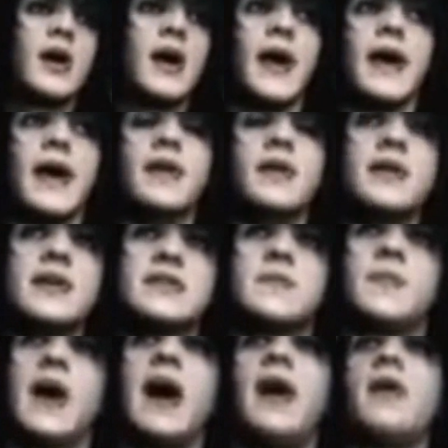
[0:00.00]
And it's
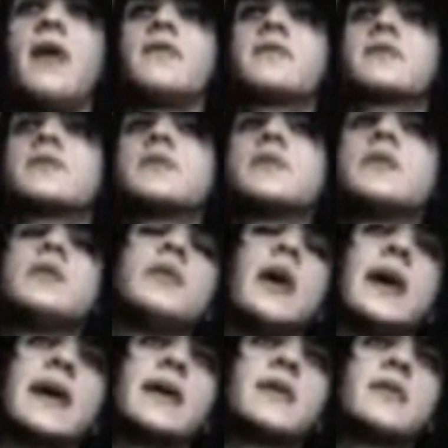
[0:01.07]
about
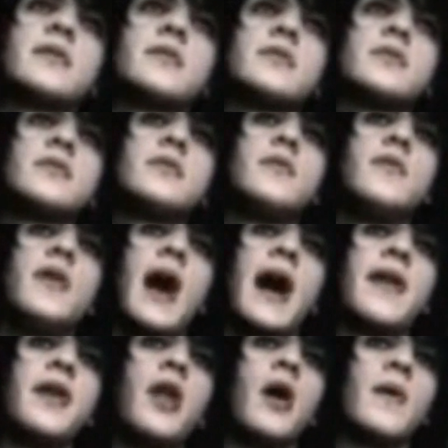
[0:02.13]

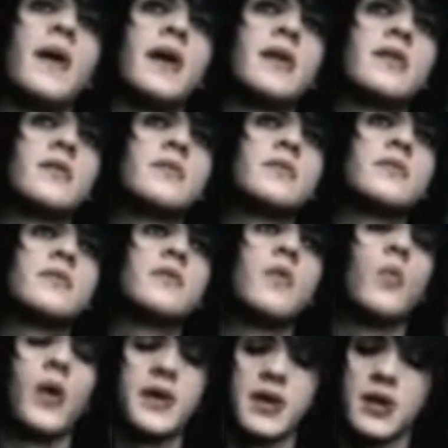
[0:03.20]
not knowing
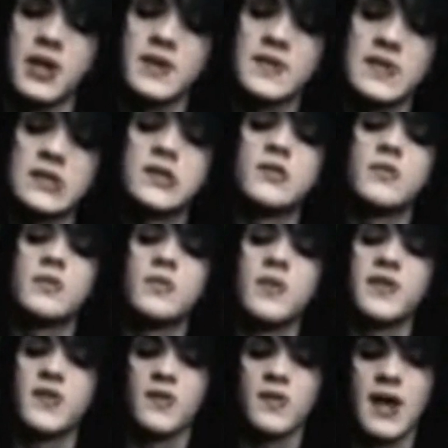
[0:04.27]
what you're going to do
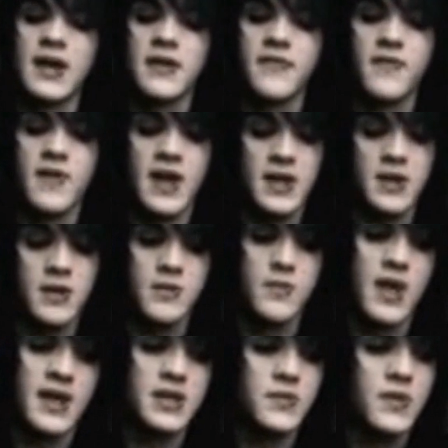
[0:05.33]
with your life, and
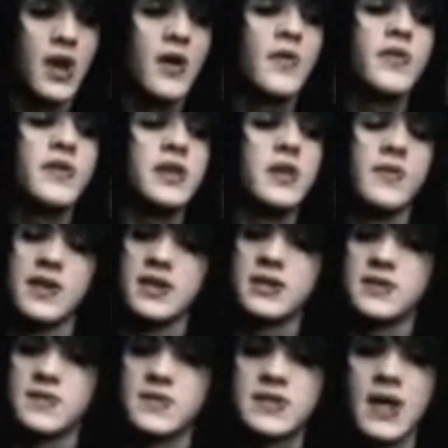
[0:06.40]
that you need
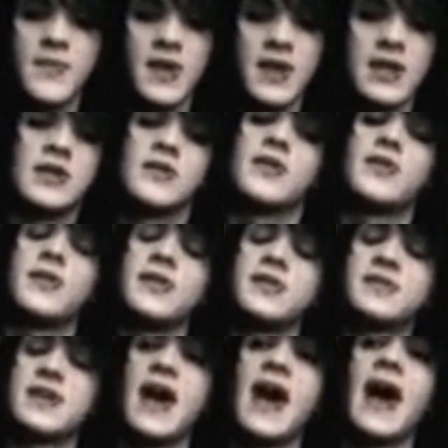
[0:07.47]
to do something, you
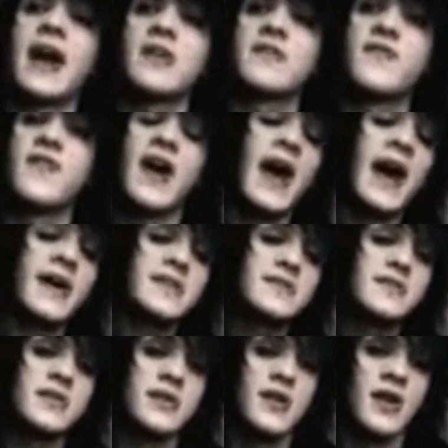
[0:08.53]
need to act
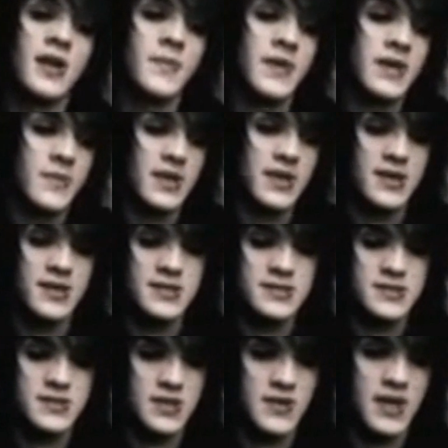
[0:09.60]
fast, you know what I mean,
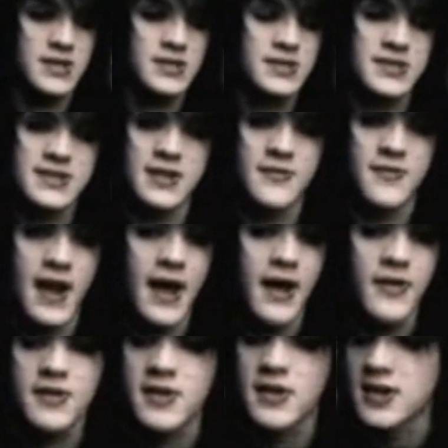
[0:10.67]
because you can't just sit
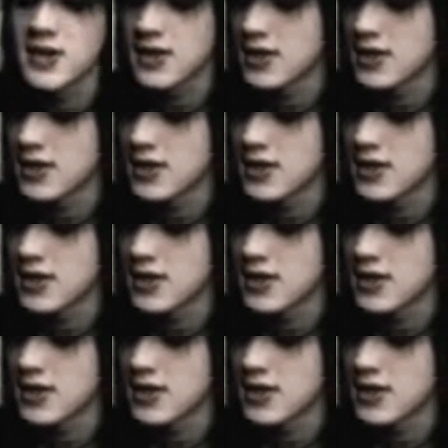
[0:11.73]
around.